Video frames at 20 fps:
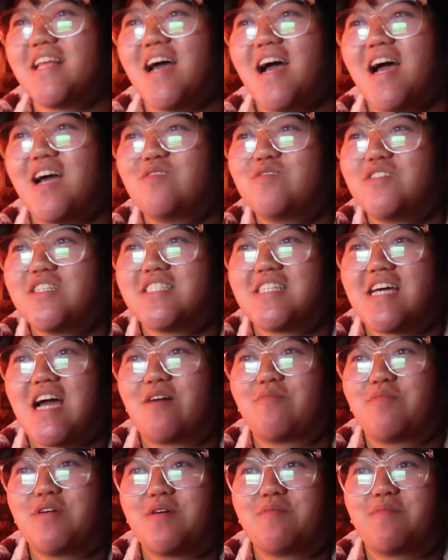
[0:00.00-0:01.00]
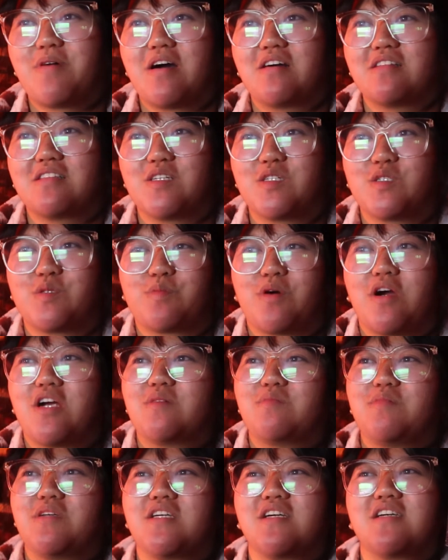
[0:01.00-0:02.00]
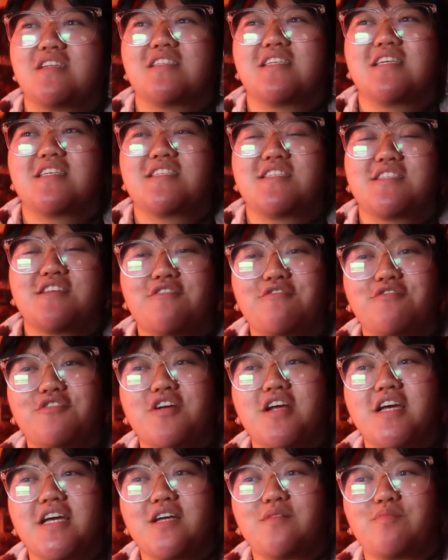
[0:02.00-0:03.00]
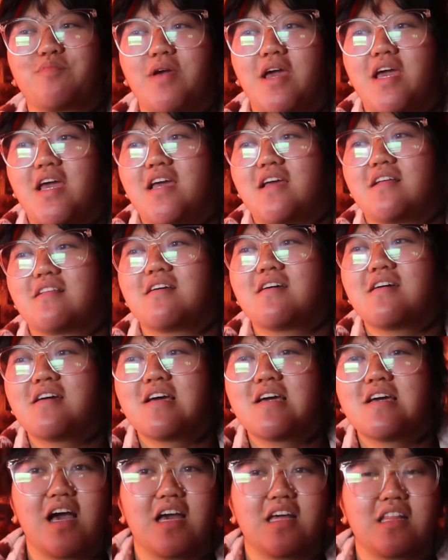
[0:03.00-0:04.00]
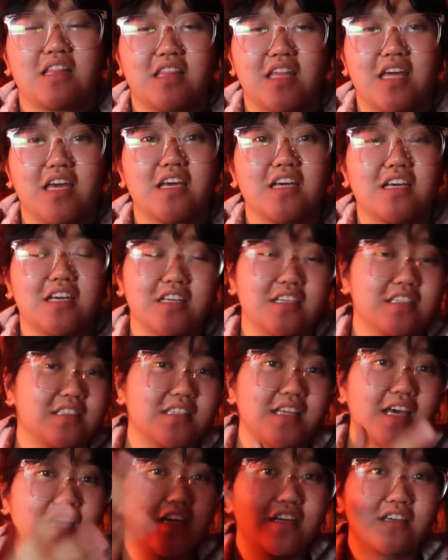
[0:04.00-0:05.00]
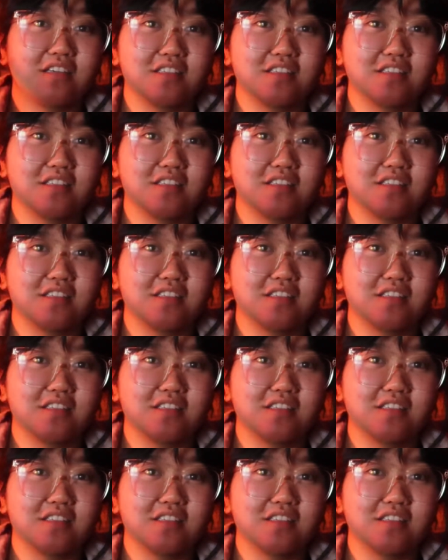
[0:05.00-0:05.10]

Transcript: I'm just happy about this part because his suffering and pain, I think, is like